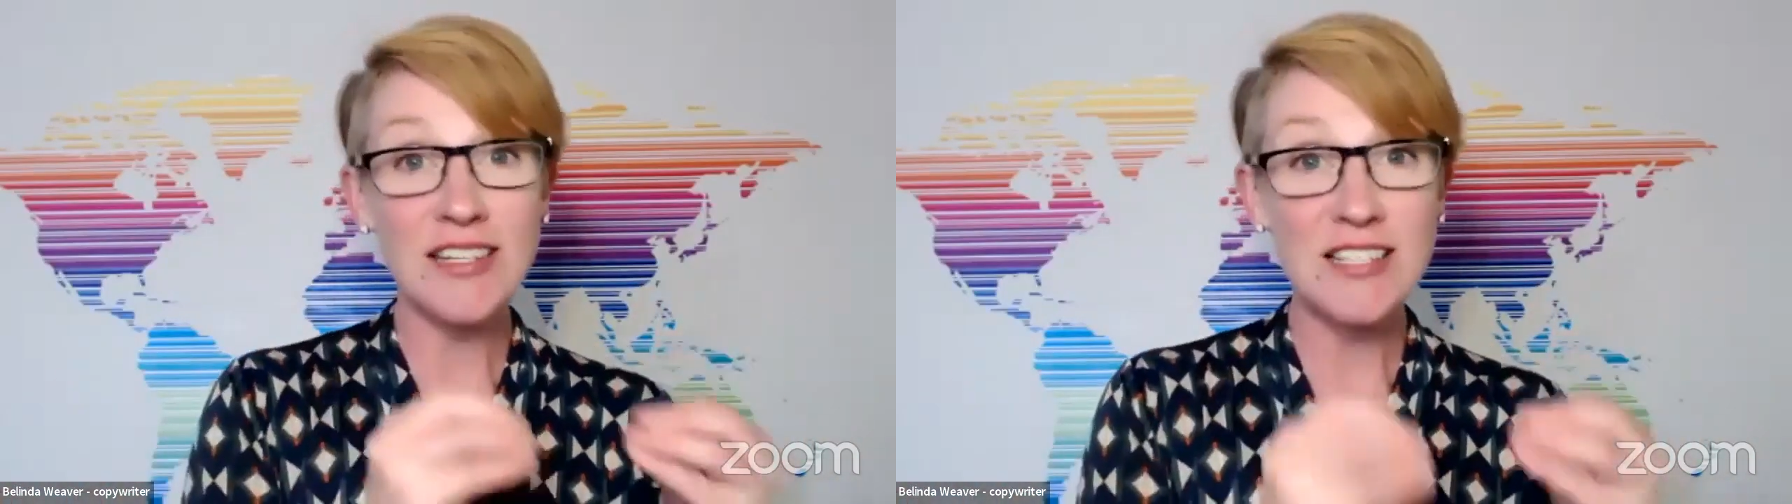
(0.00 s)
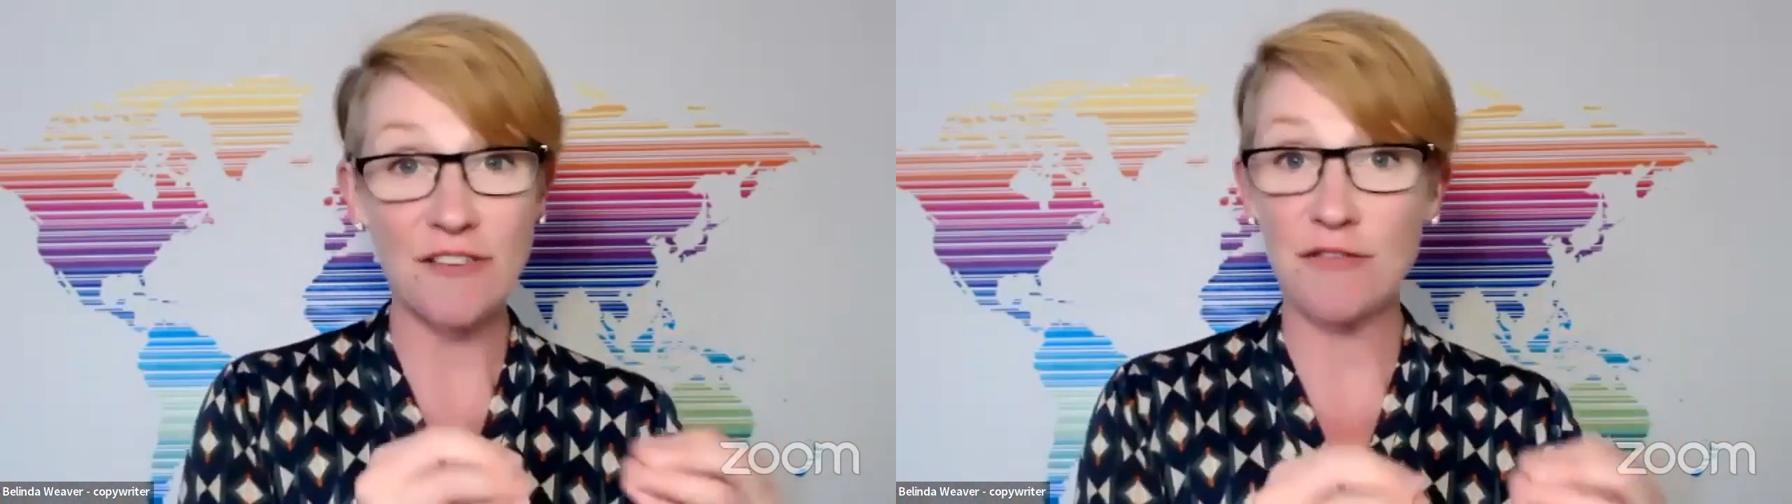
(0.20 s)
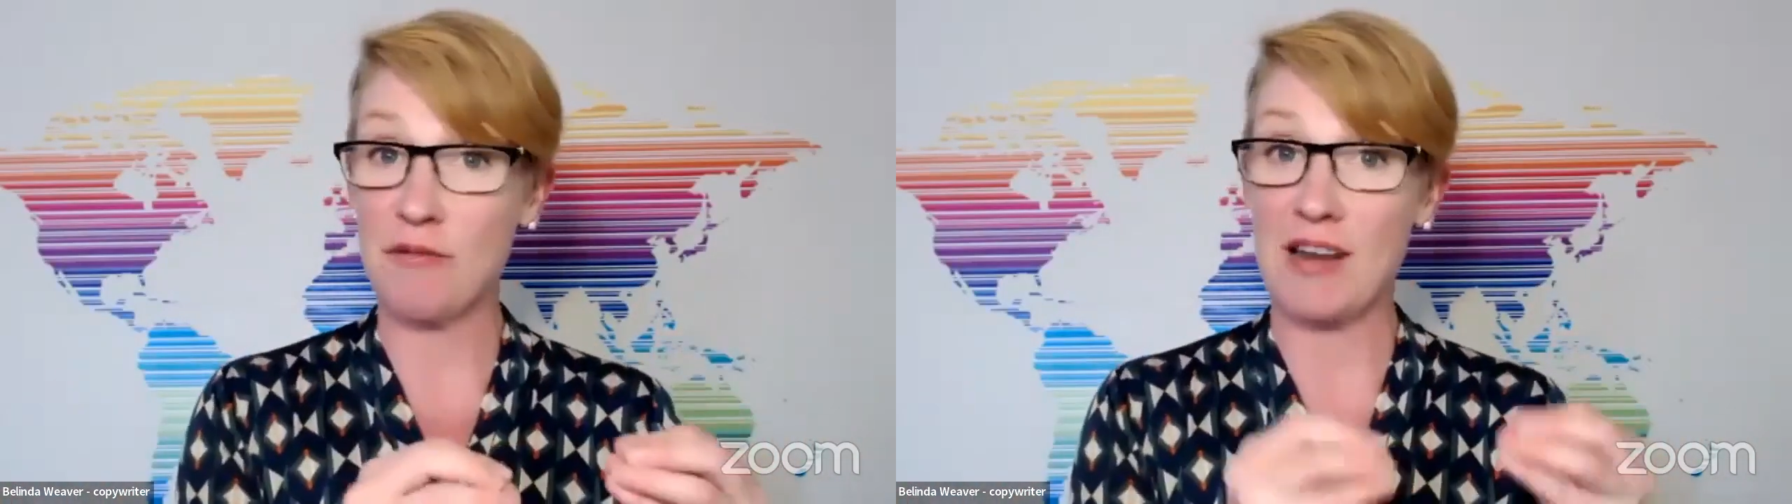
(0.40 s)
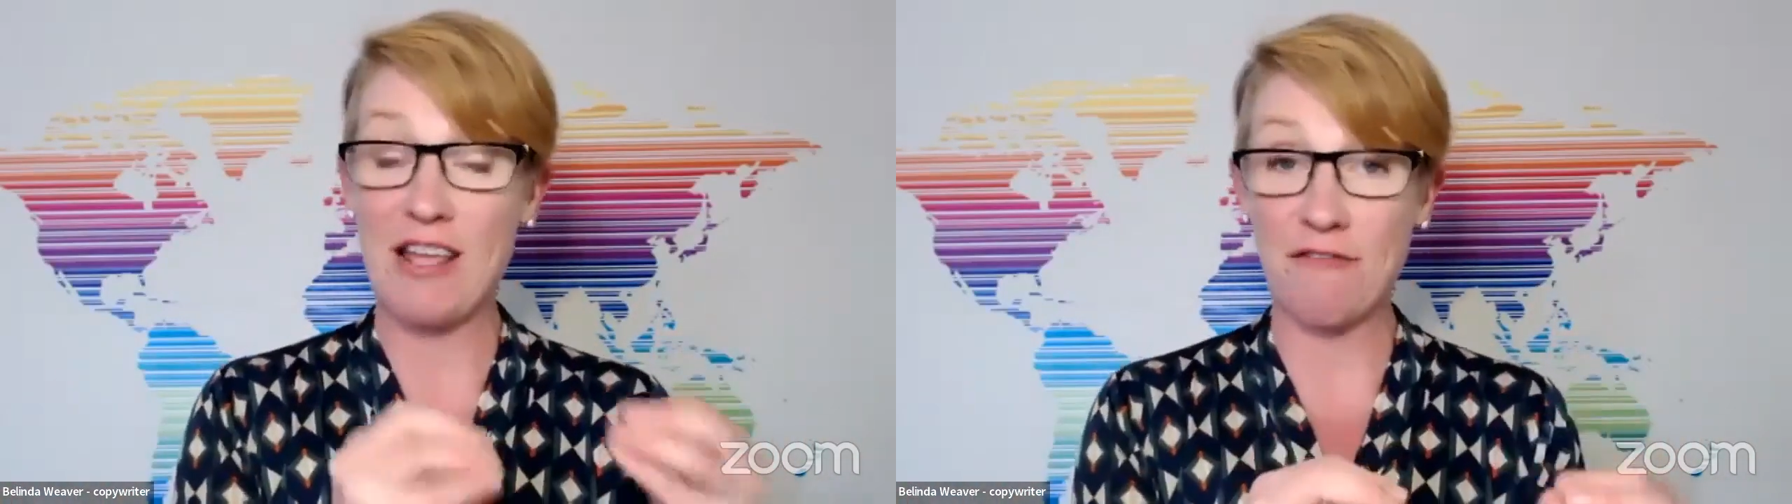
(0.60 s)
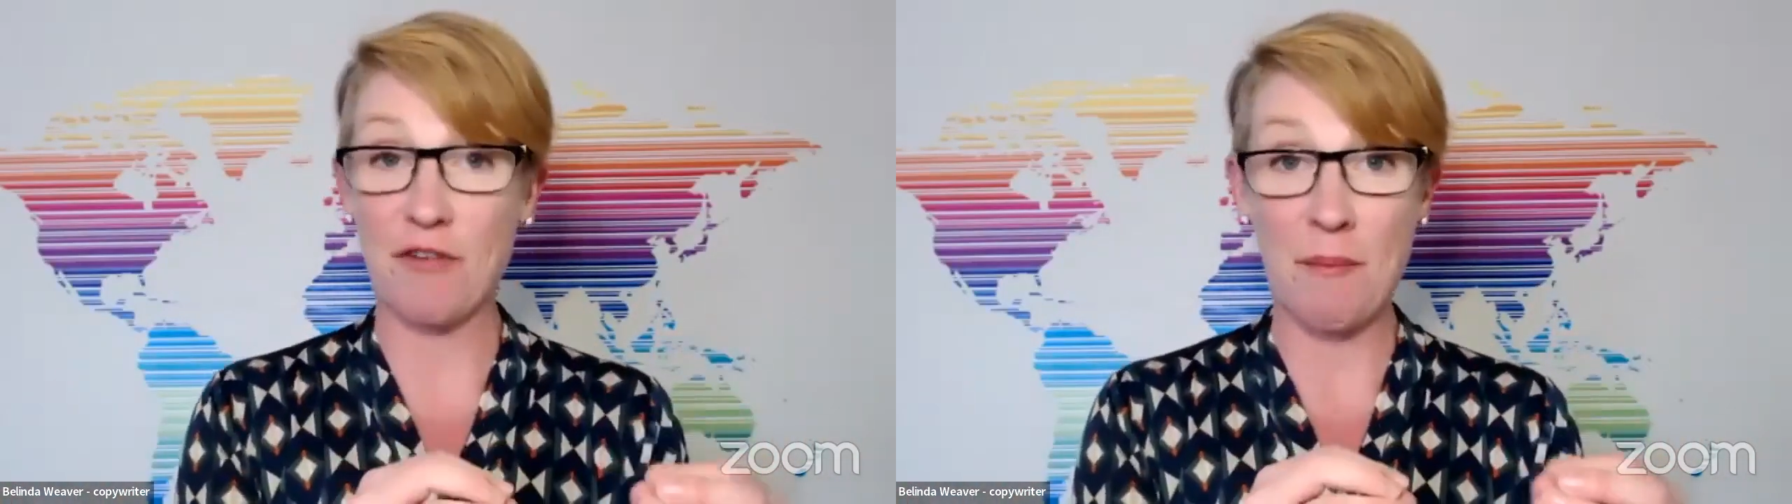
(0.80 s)
different
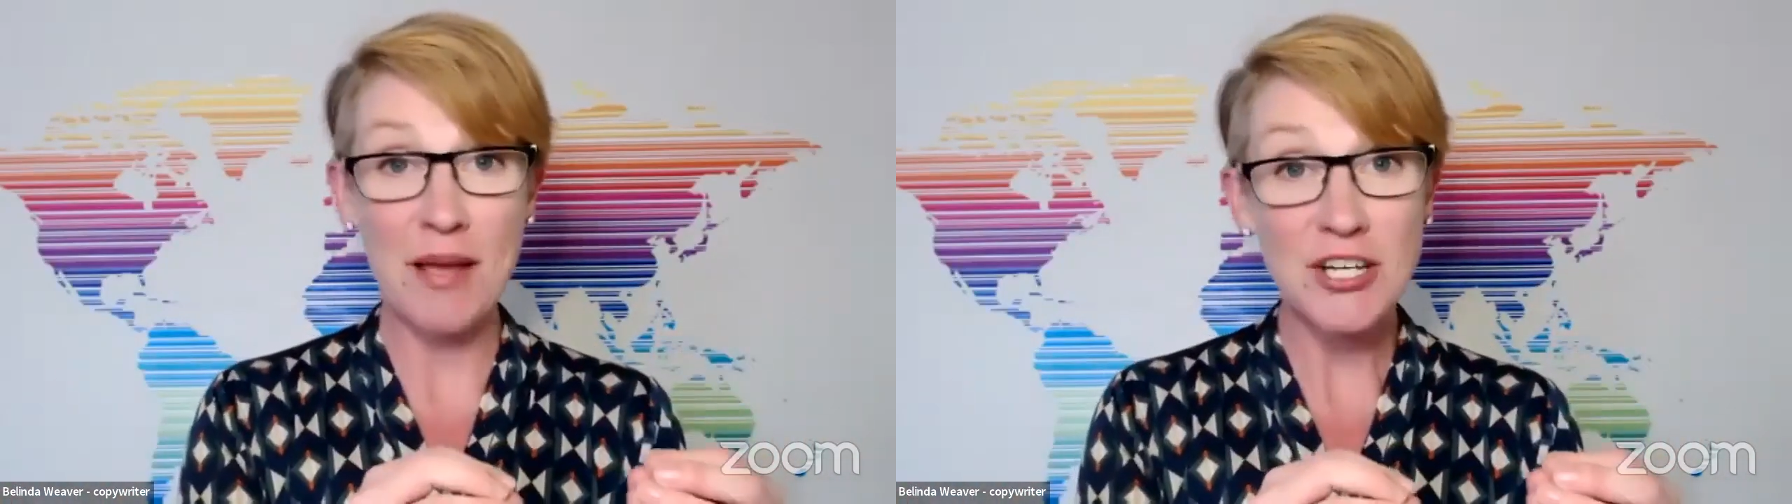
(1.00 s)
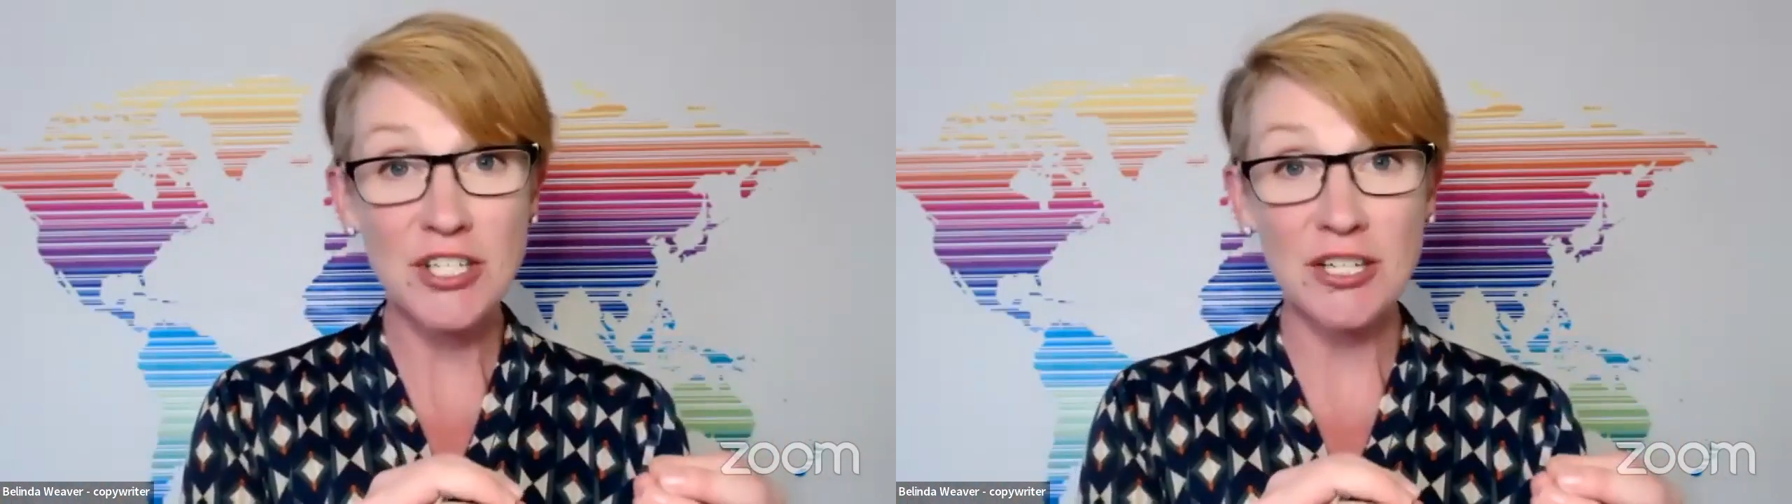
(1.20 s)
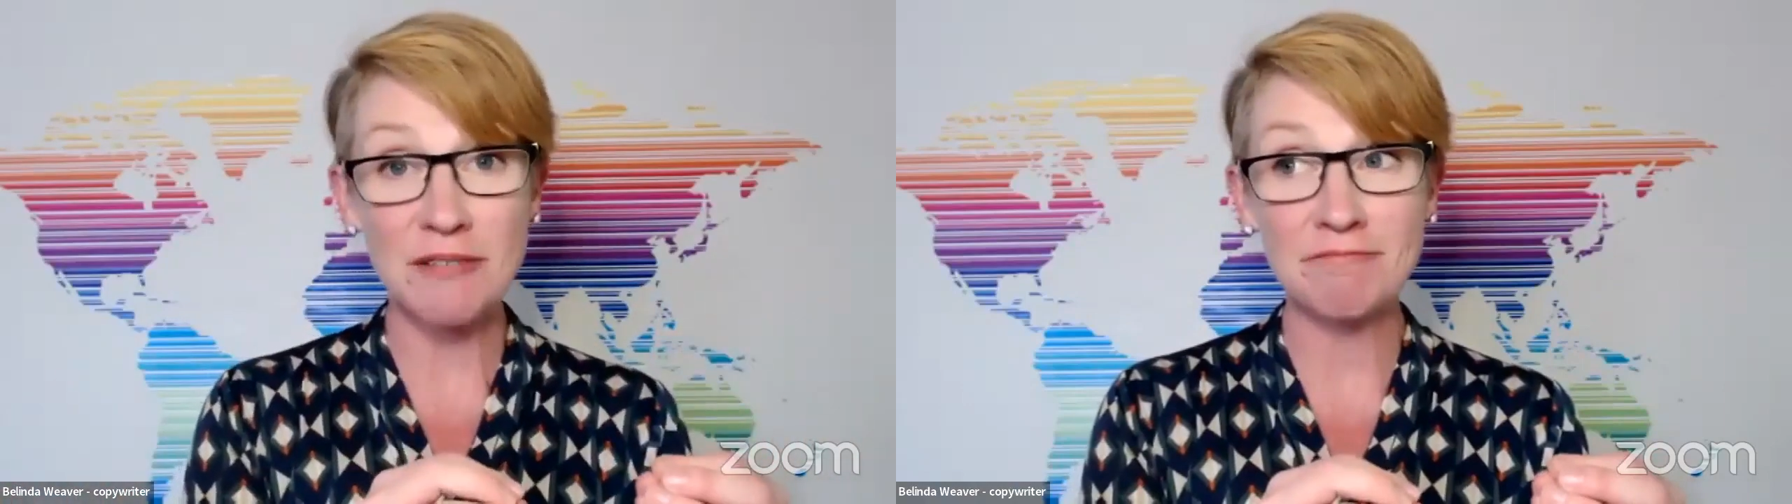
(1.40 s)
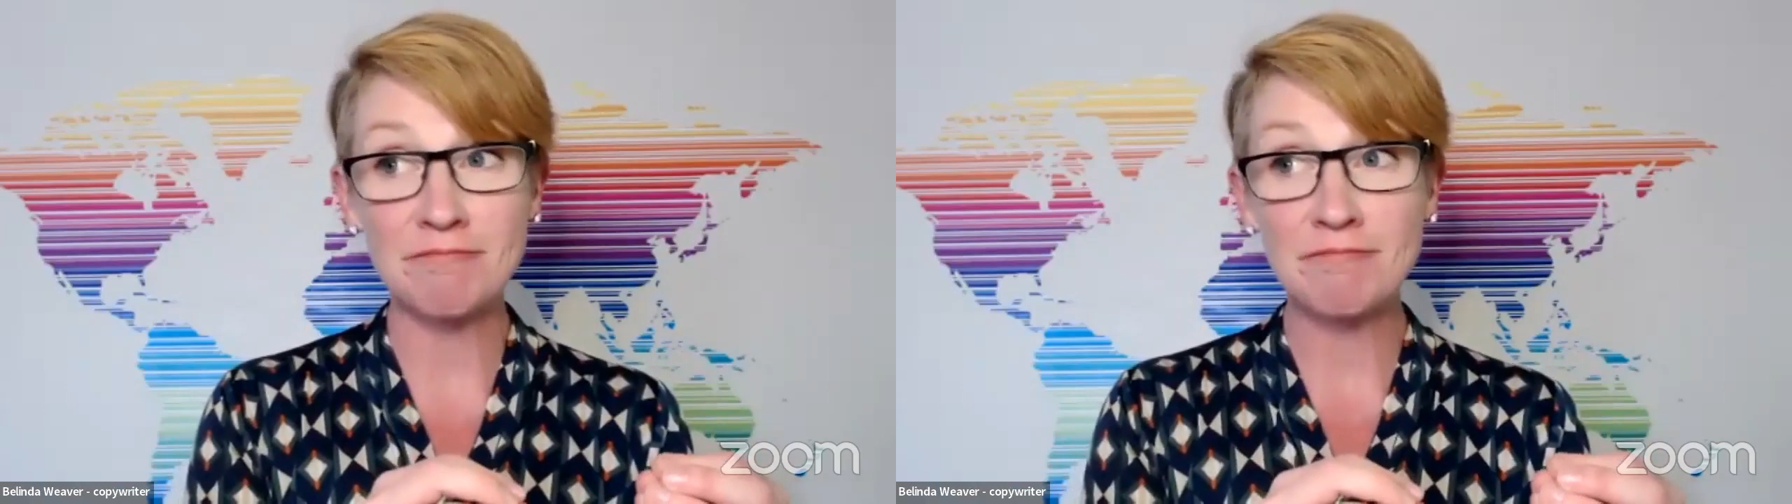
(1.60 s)
information,